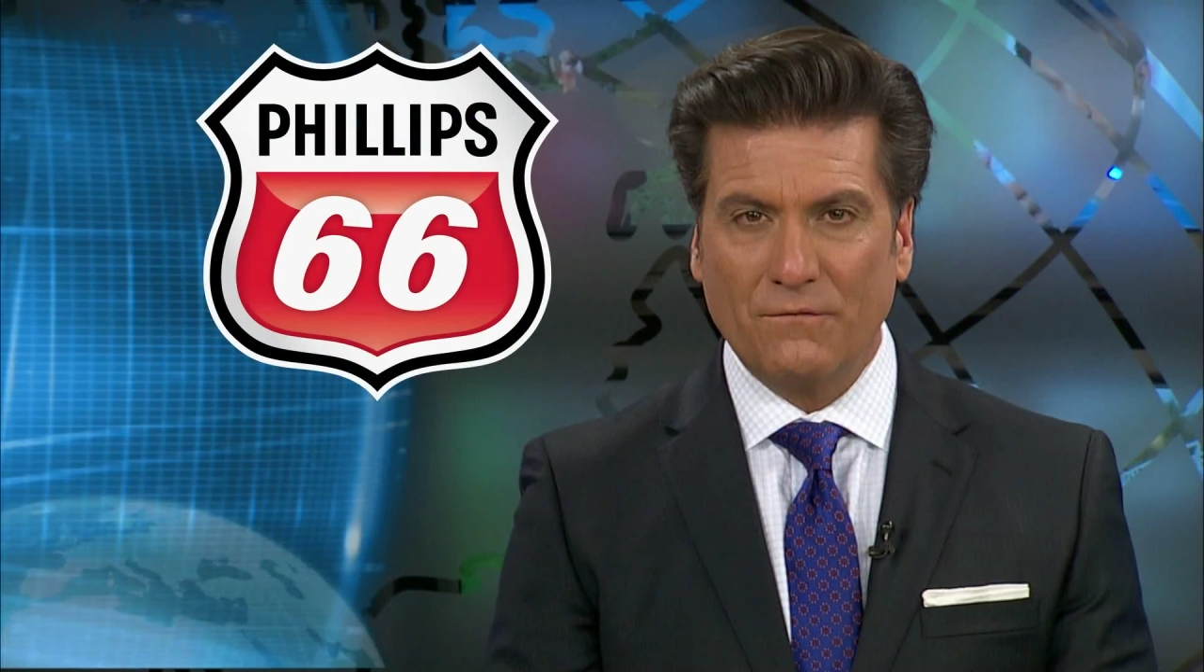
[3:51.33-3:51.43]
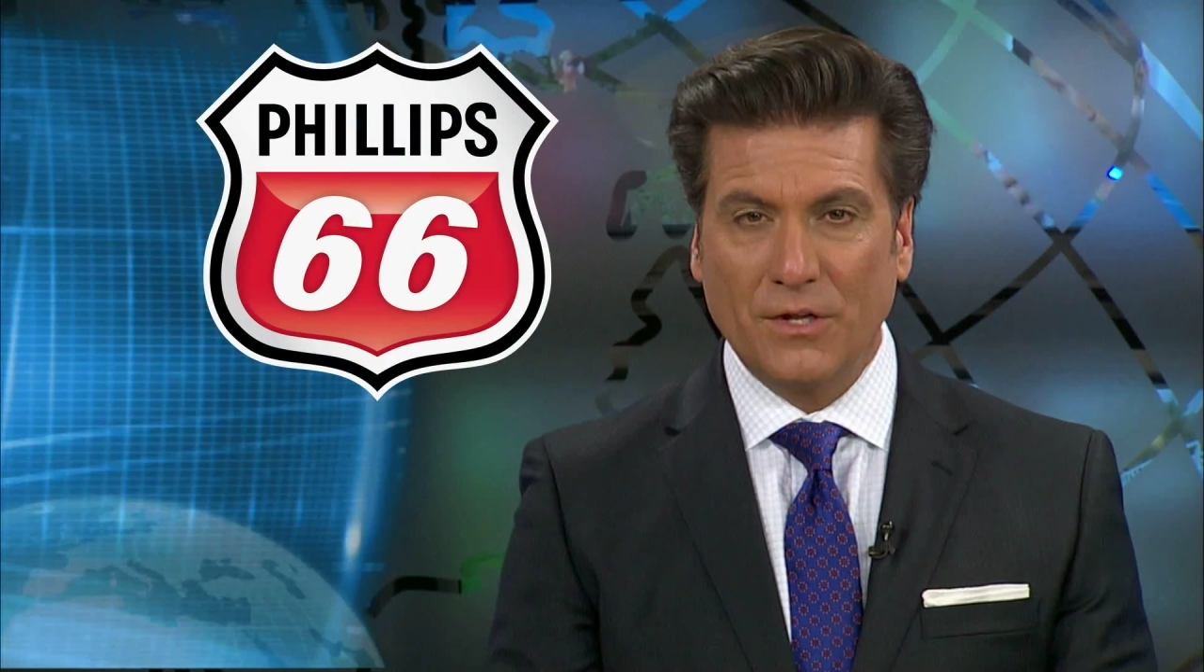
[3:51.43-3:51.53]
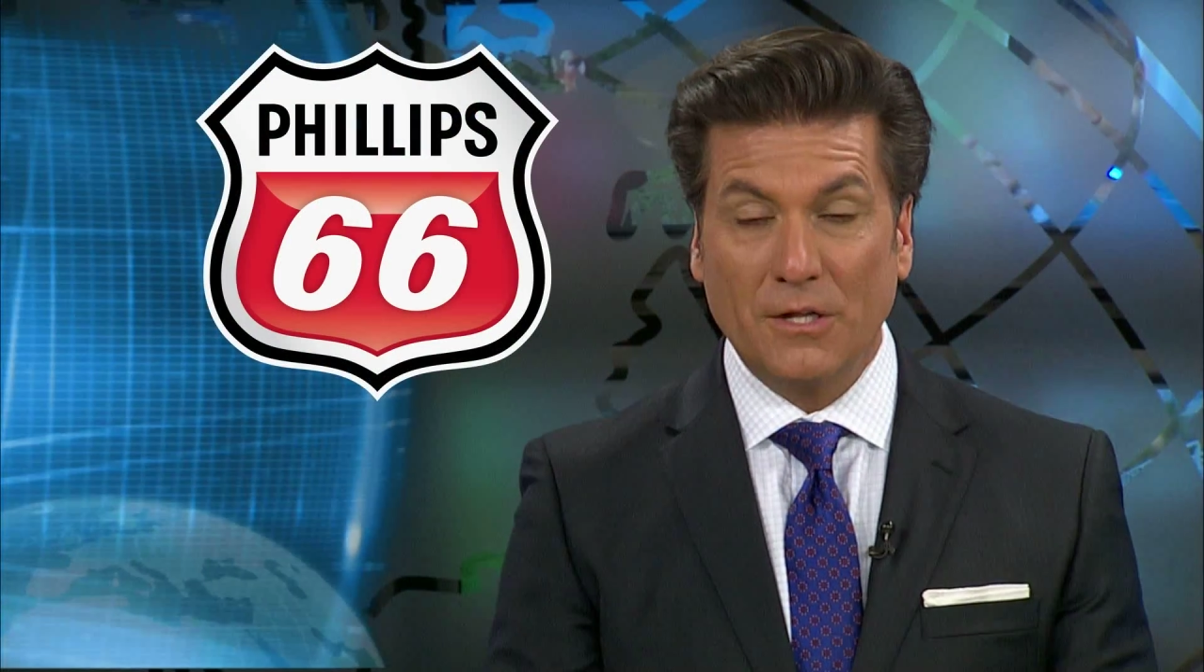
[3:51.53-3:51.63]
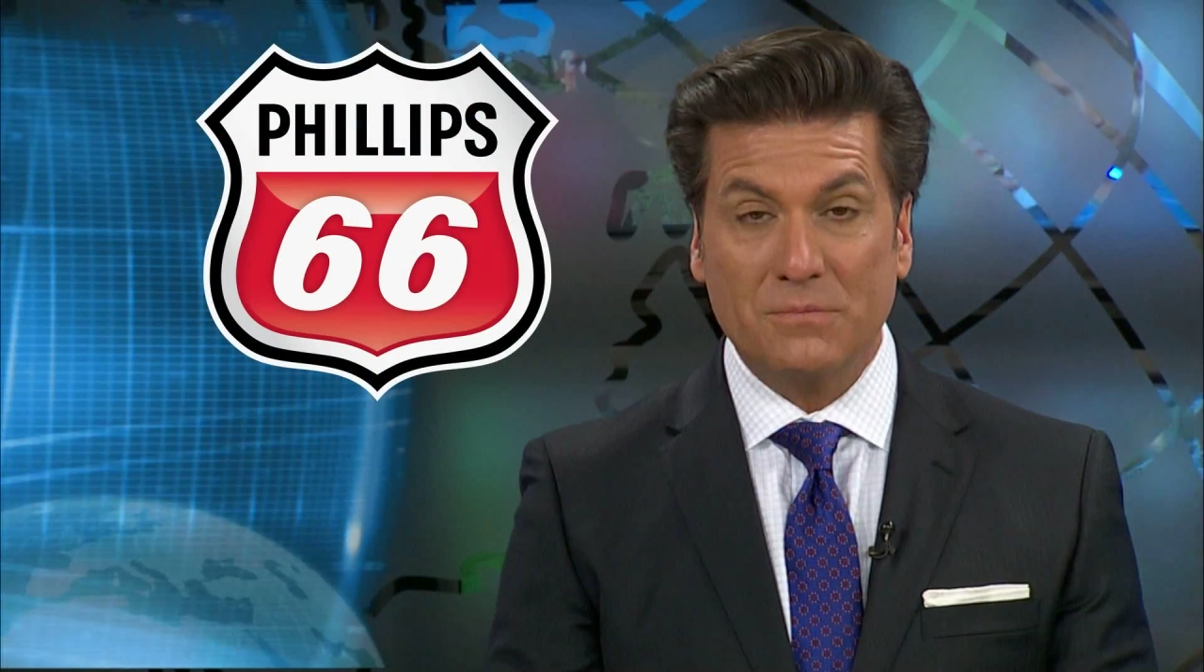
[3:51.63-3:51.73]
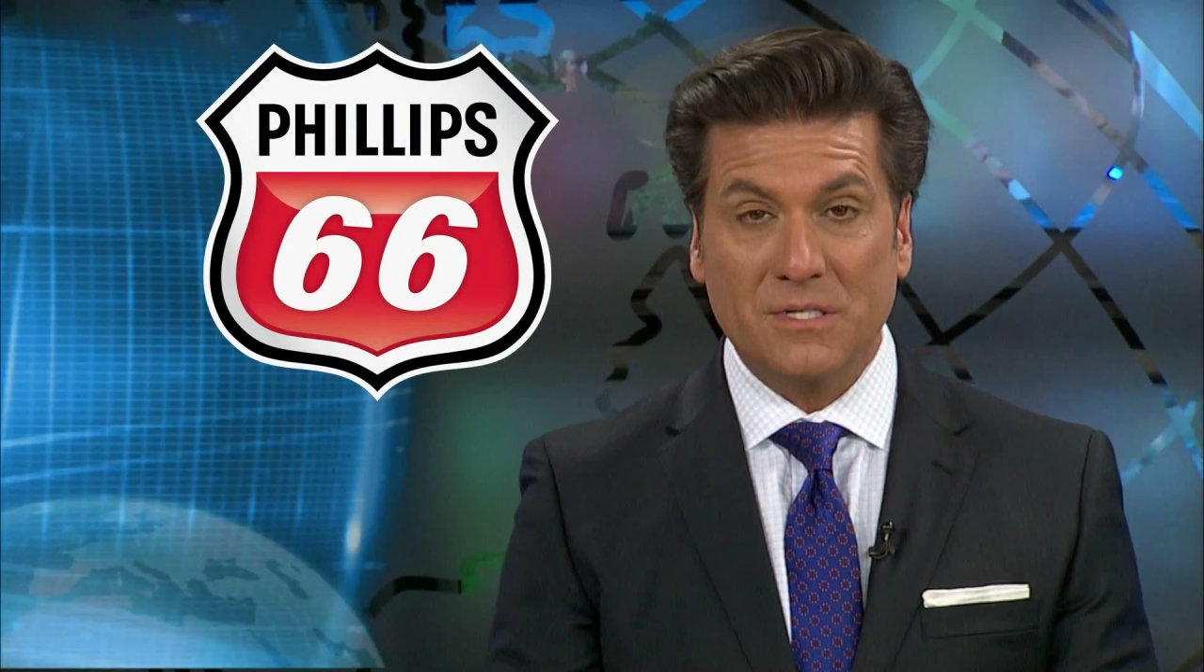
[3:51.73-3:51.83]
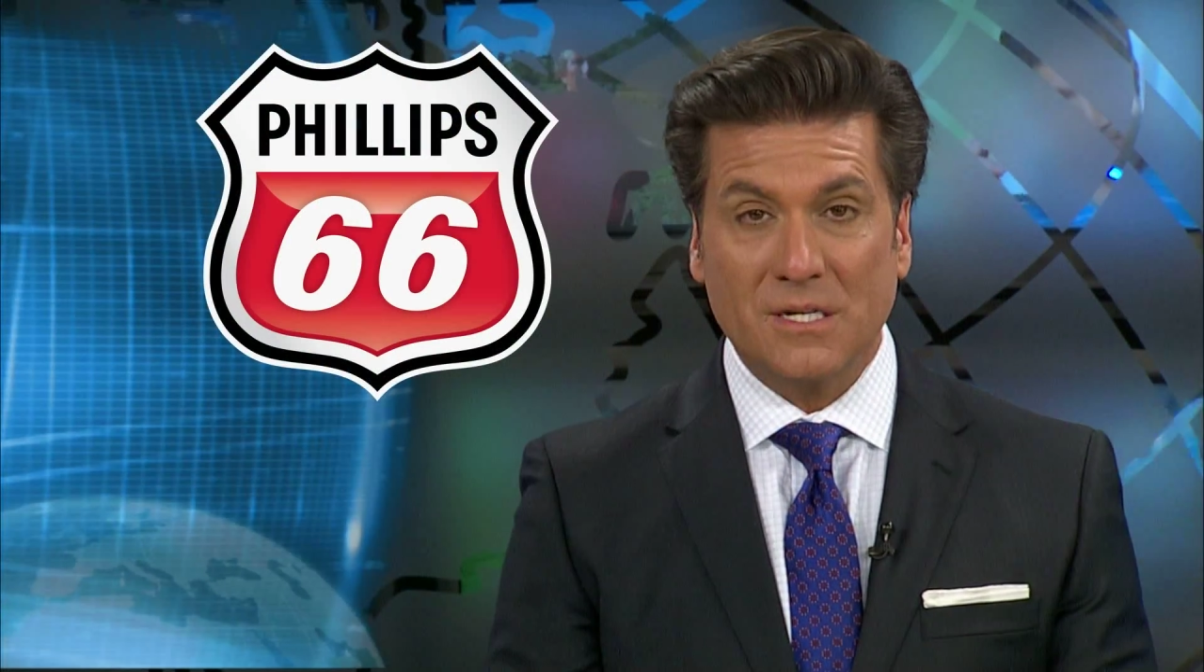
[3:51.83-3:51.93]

Phillips